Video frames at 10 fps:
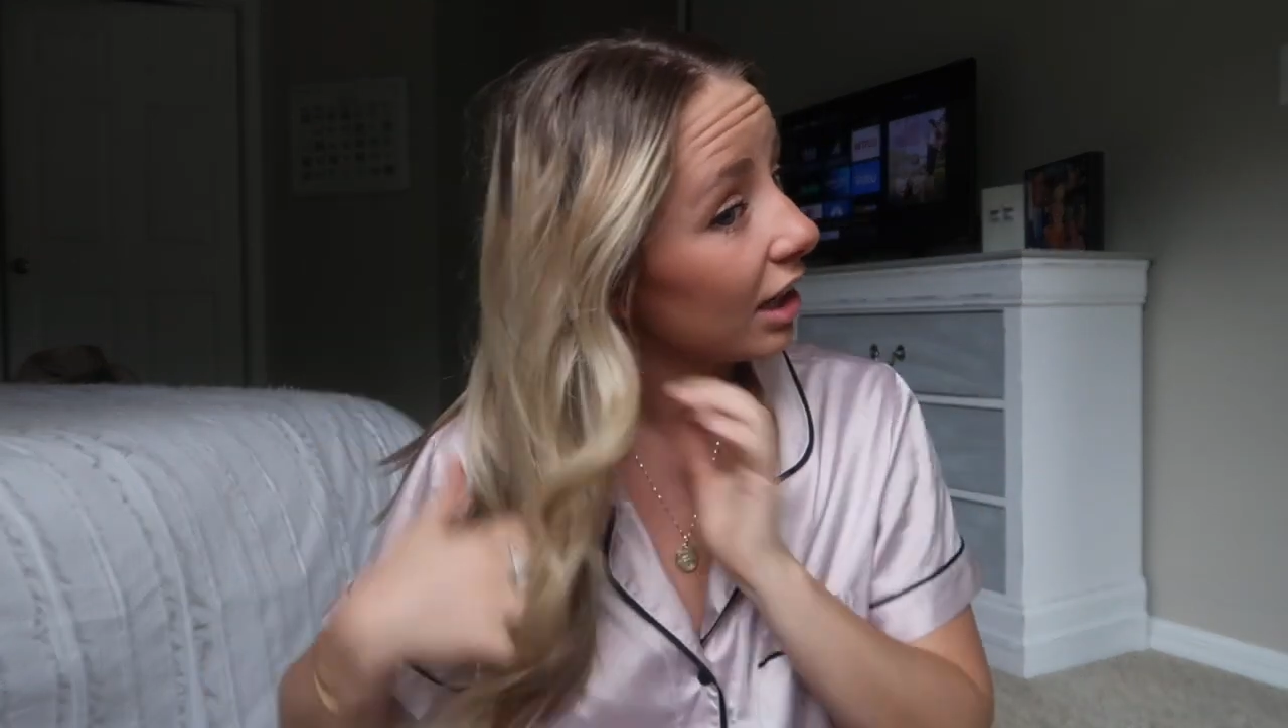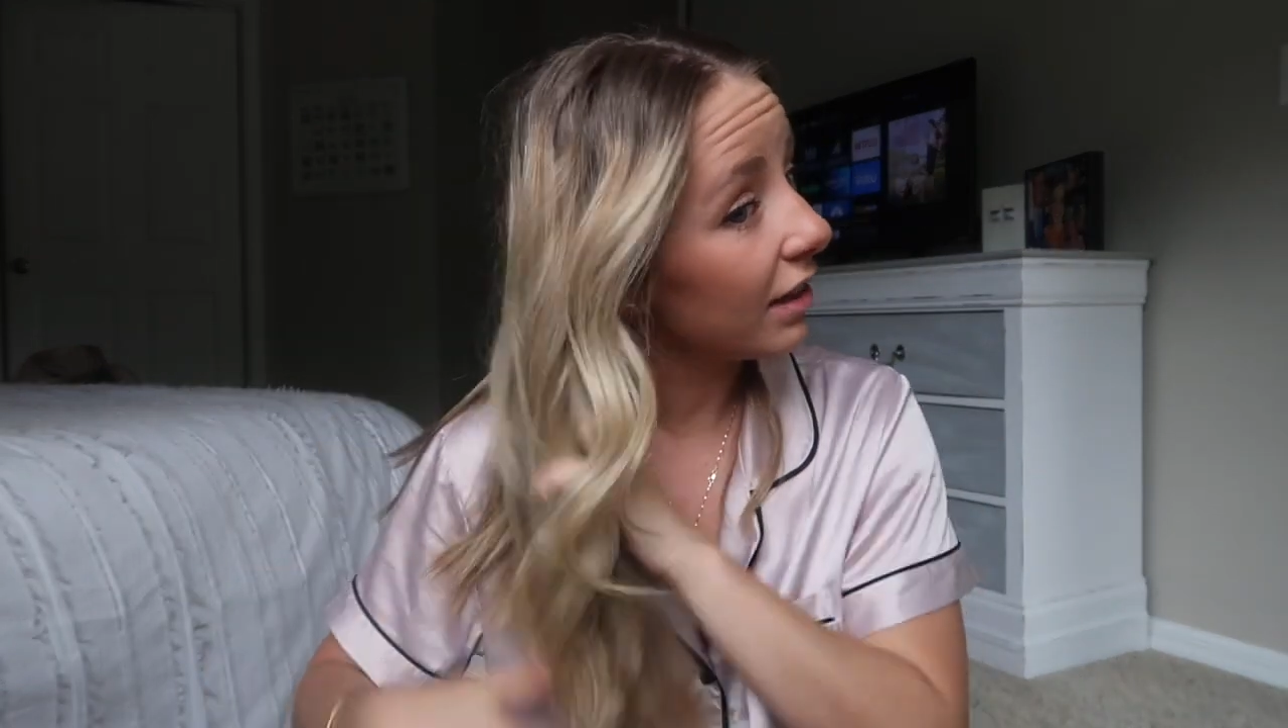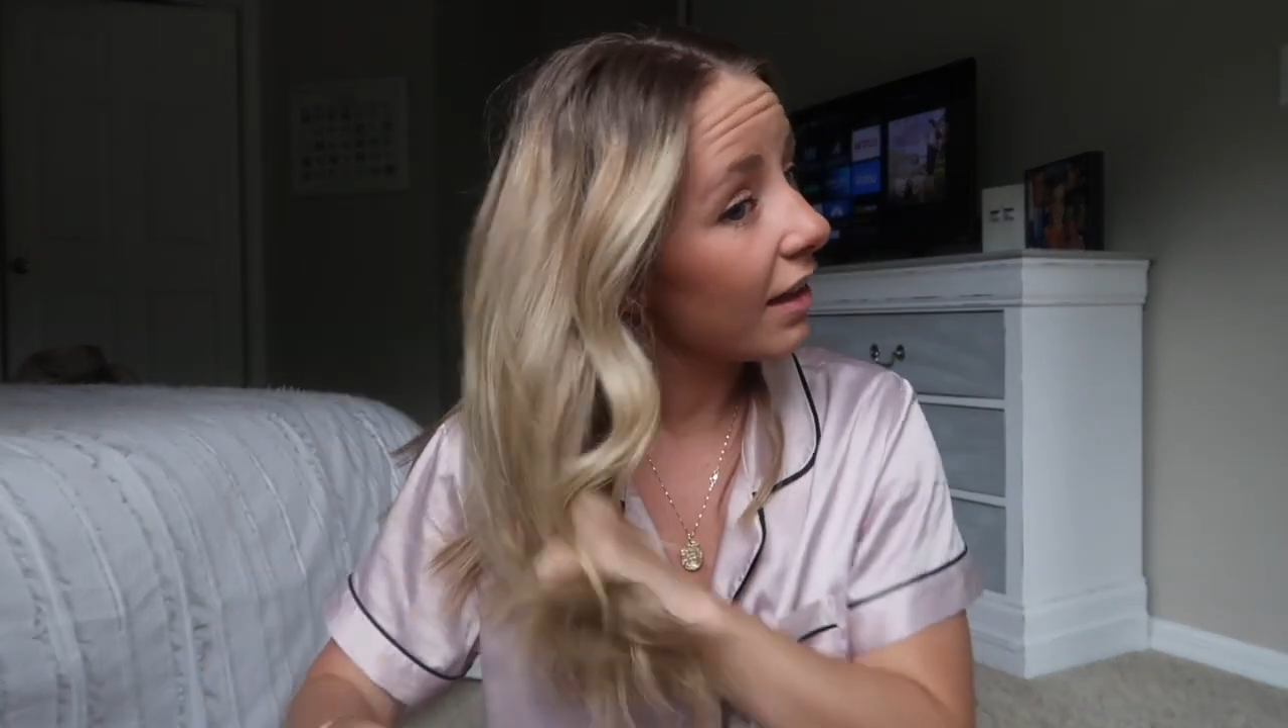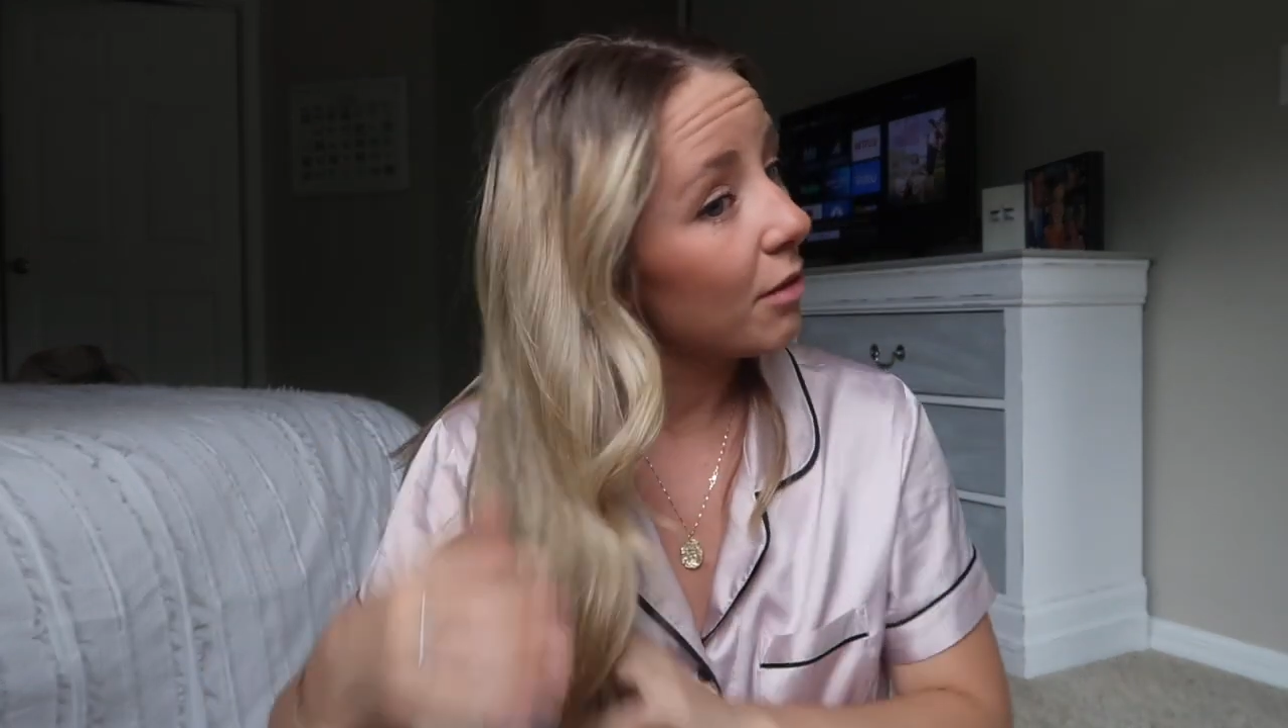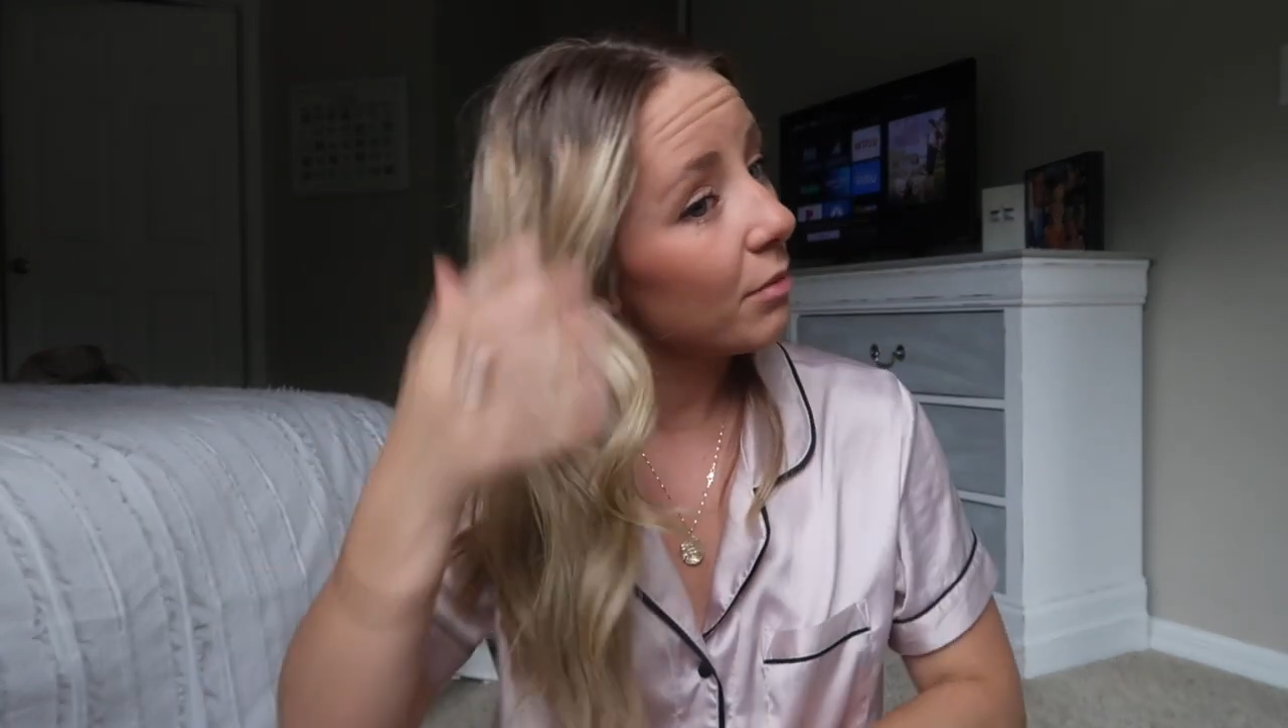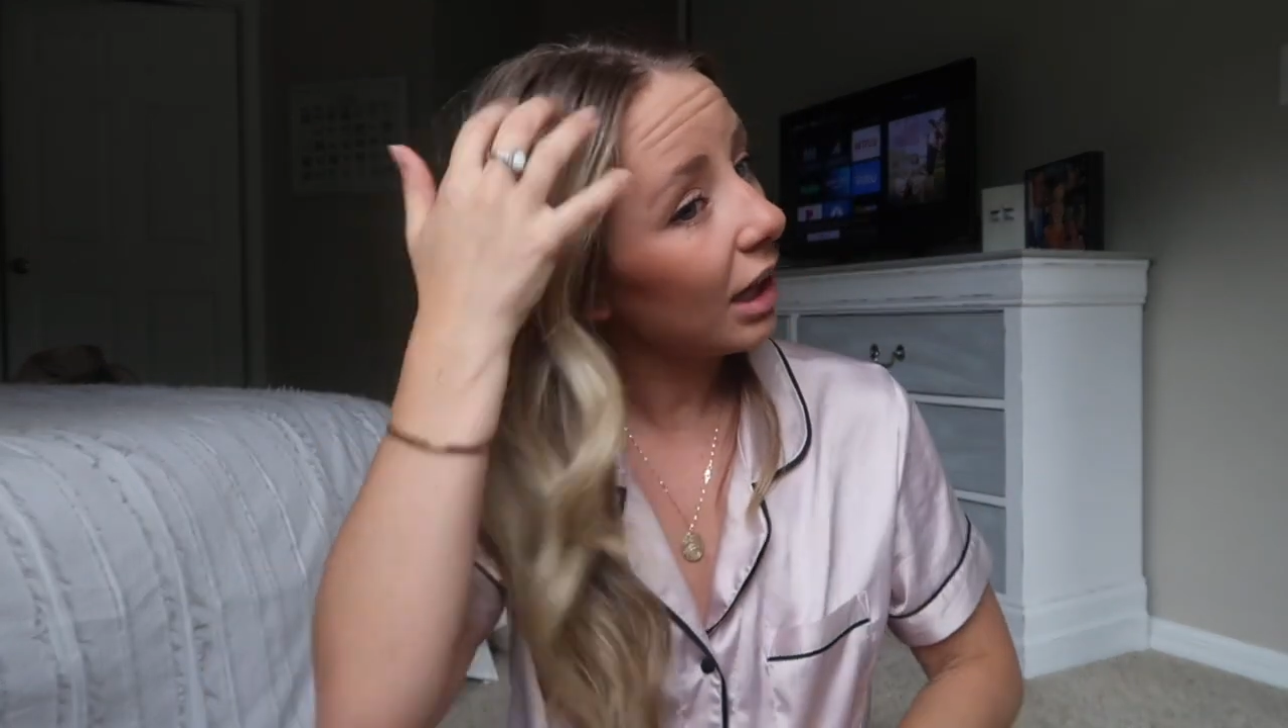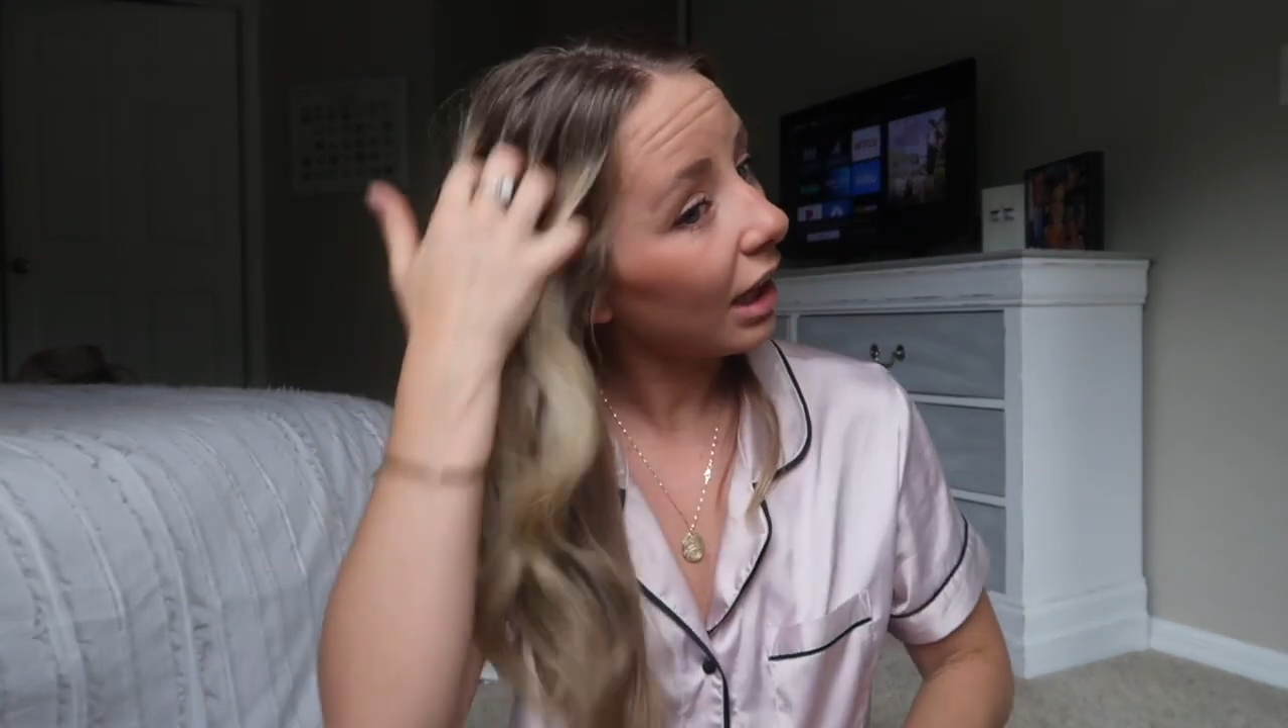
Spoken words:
it on them,